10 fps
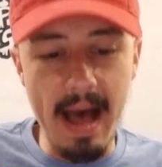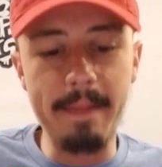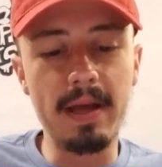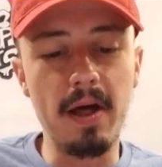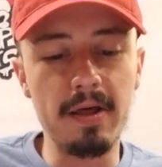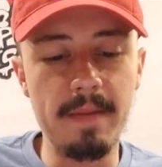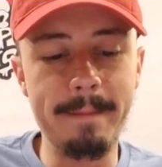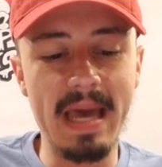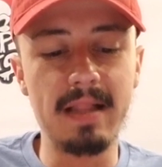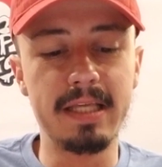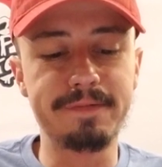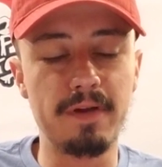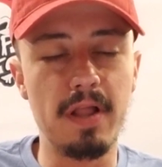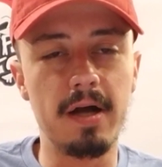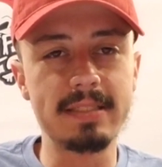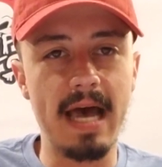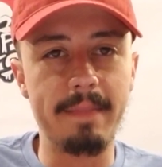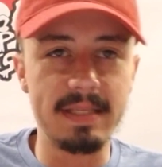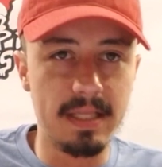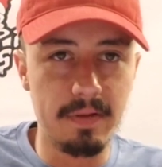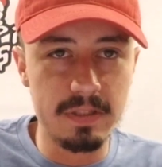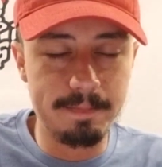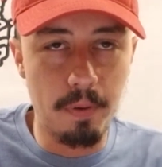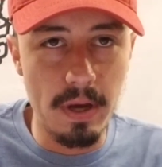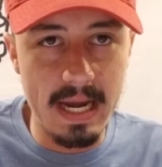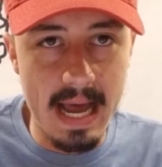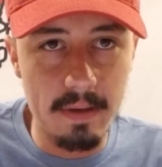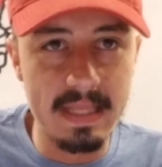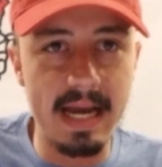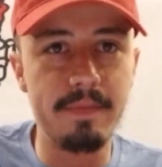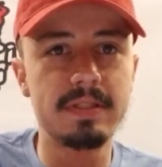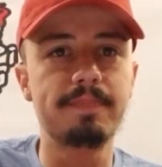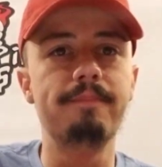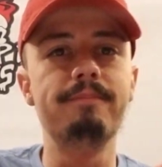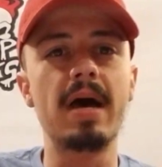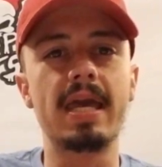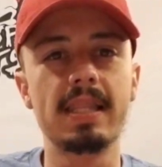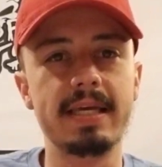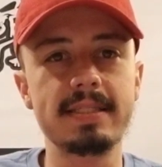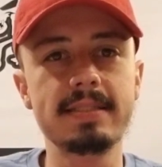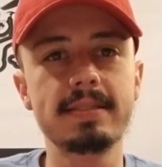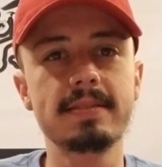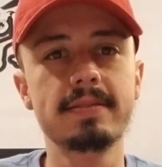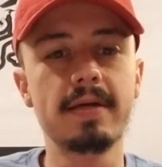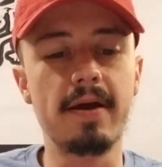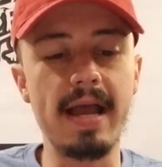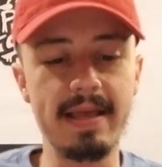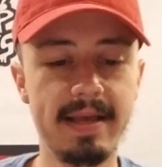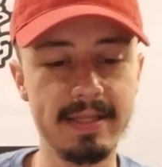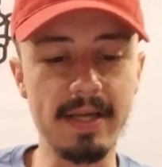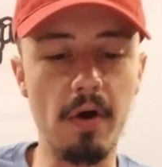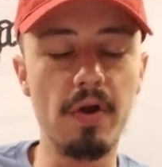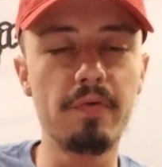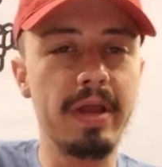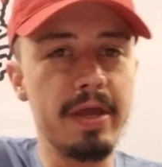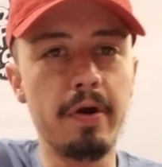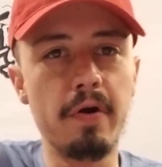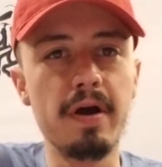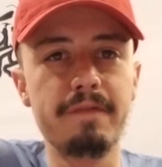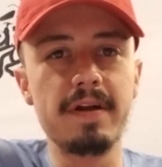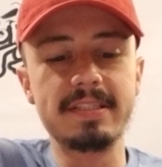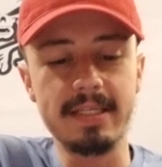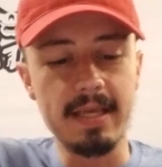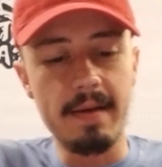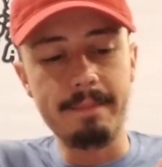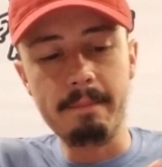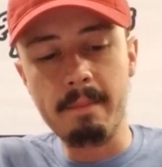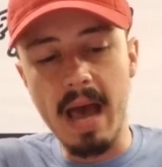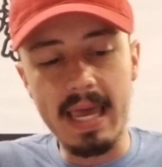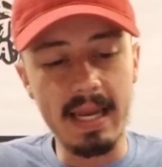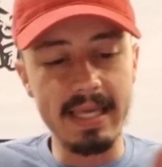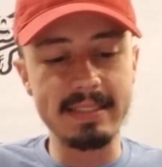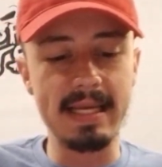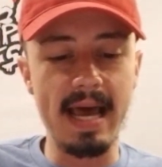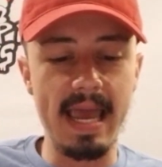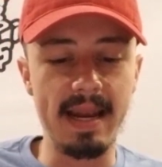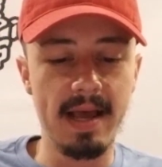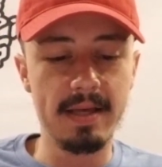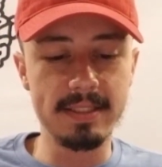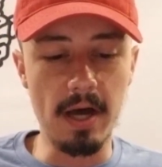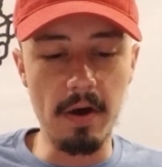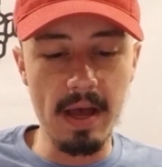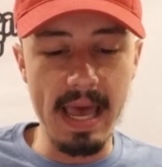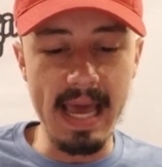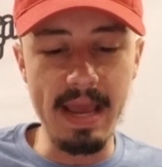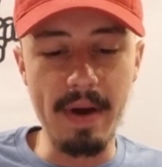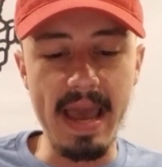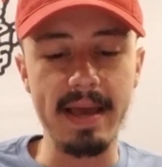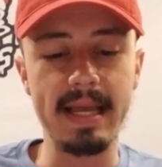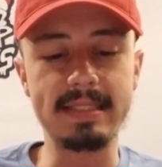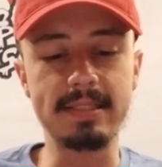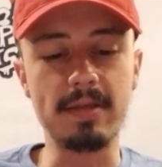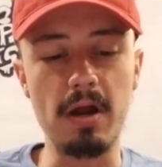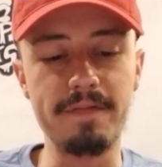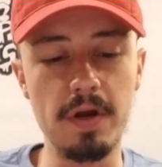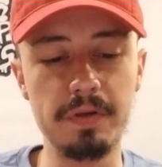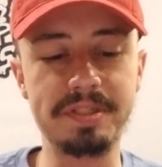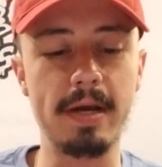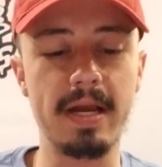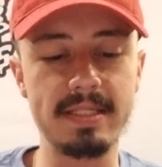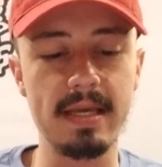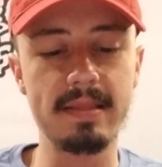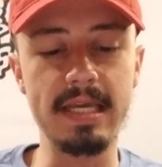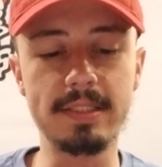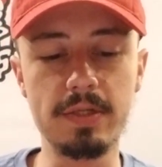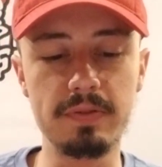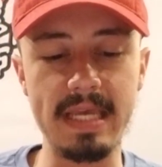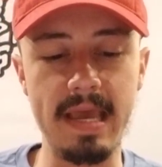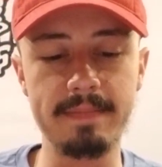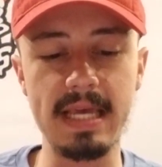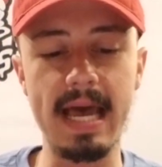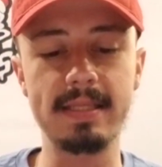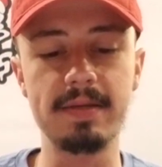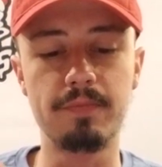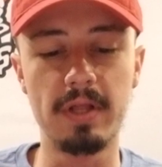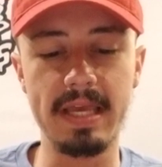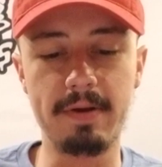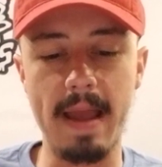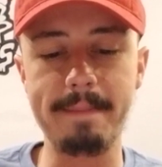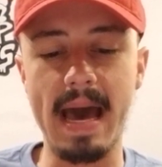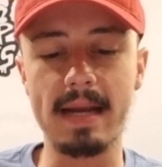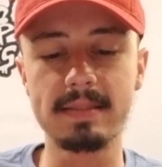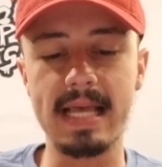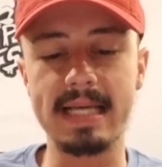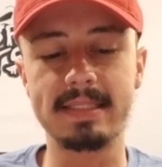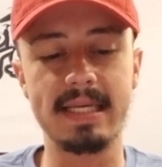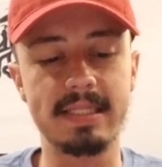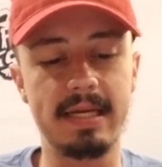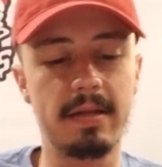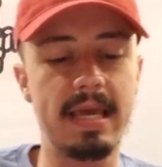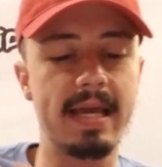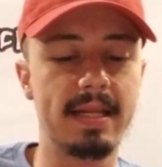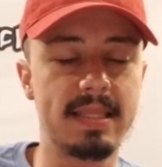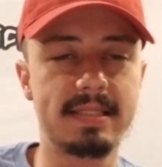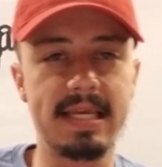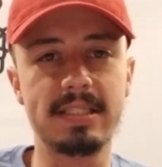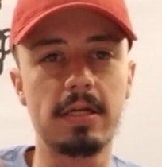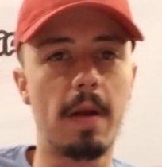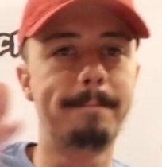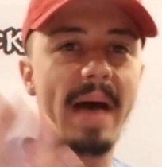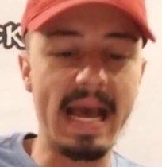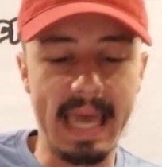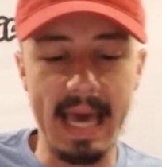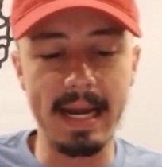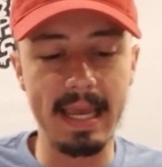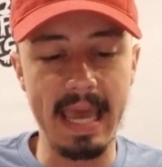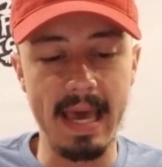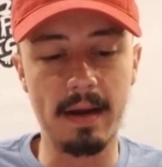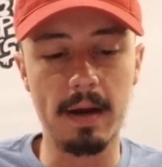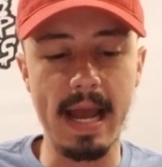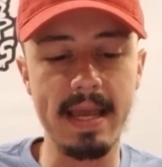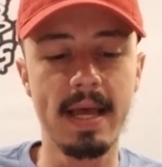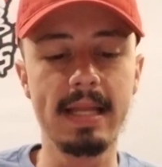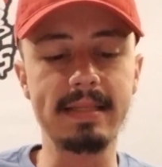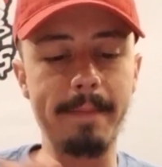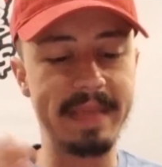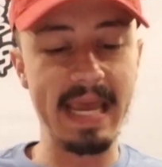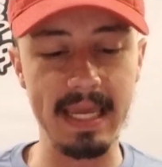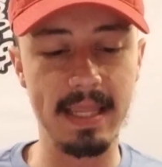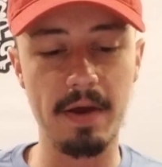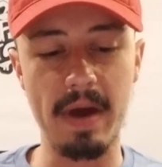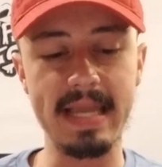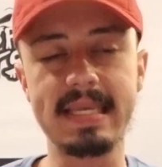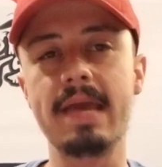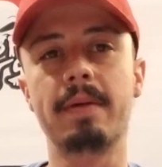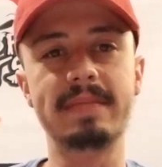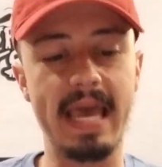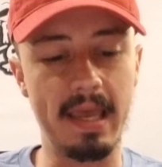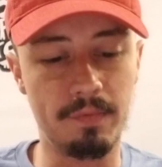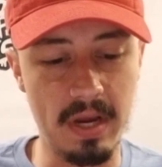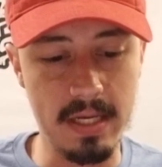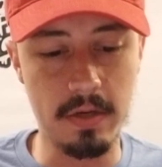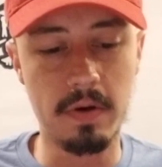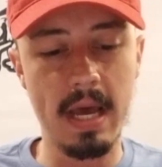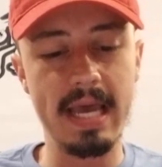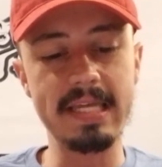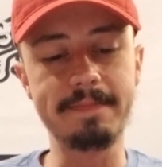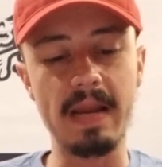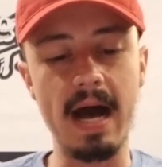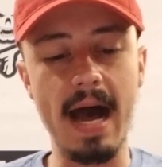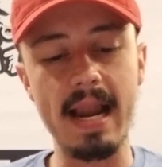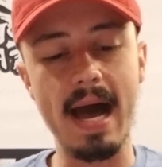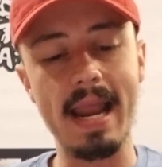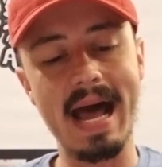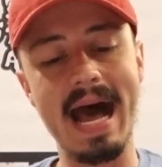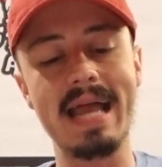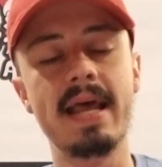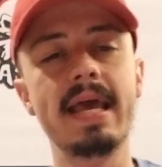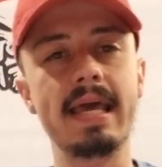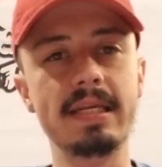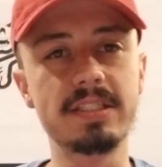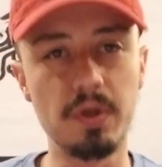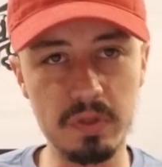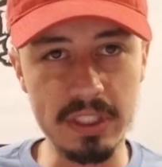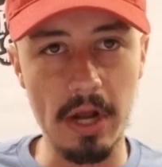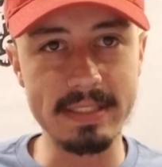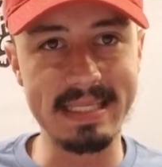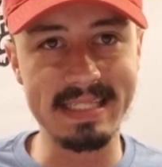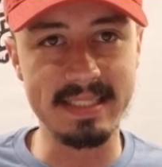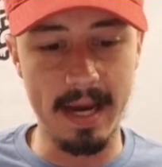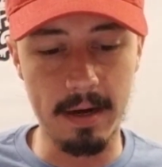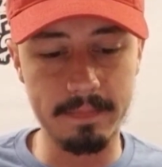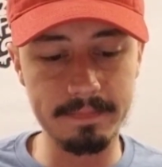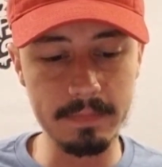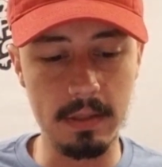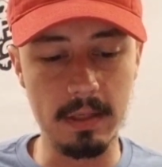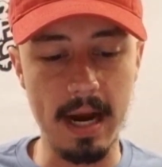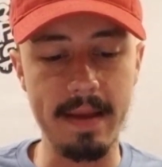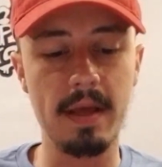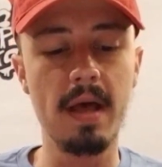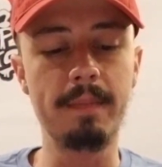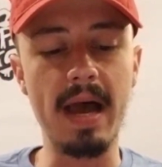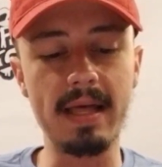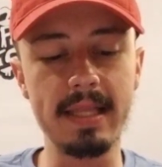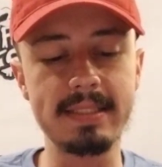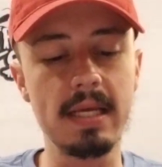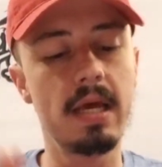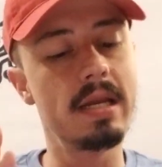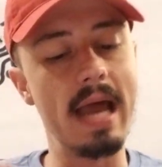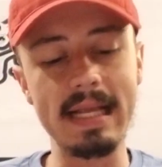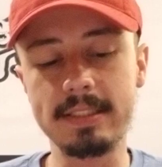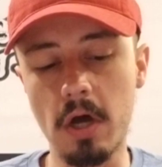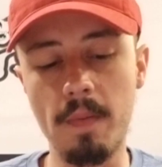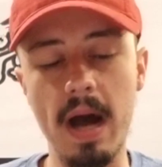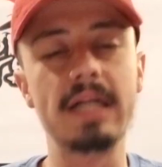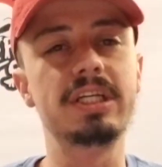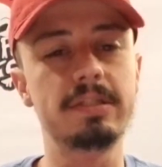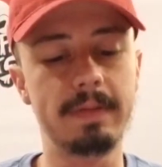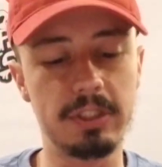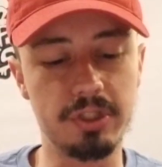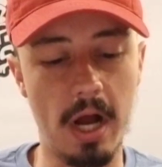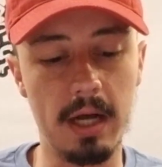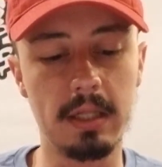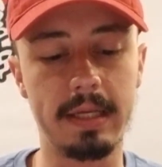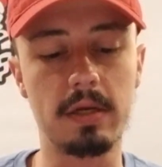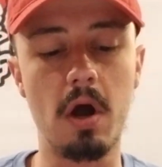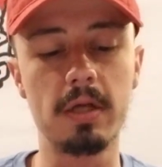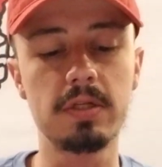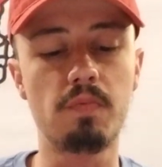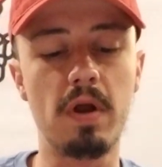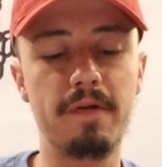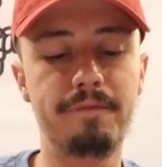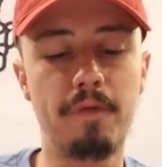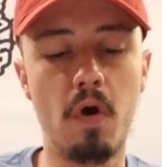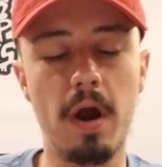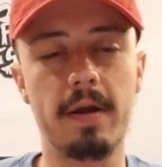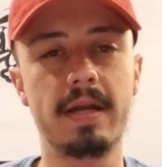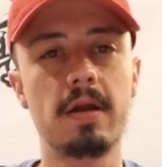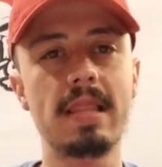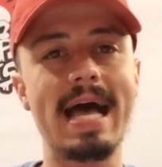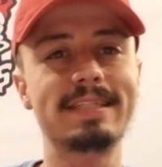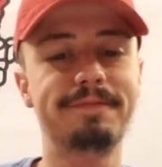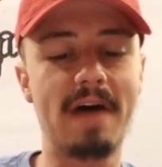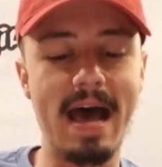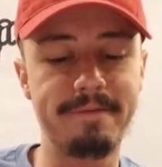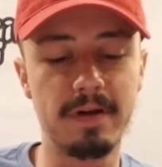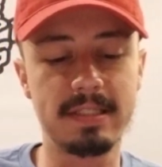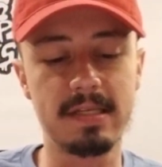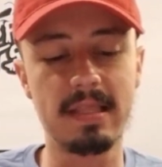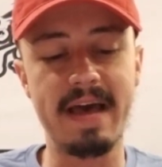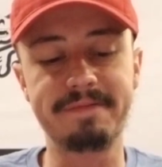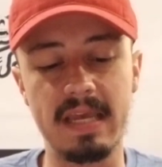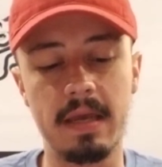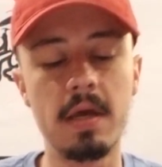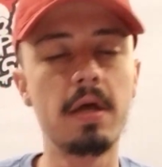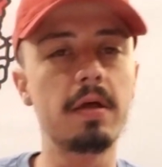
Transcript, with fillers: I've been calling him Michaelis for a long time until it was pointed out that it was Michaelis. All right, so Ryu versus Michaelis tonight. So anyway, it's the start of a new series. These two teams had some really great battles last season. Near the end of the season, they're back at it again, all right? I'm taking the away team. I'm taking Ryu. He's been hot, hot, hot in his two starts this year, all right? Michaelis, not so much. He's been struggling. Cards are 1 and 4 in their last five versus a lefty.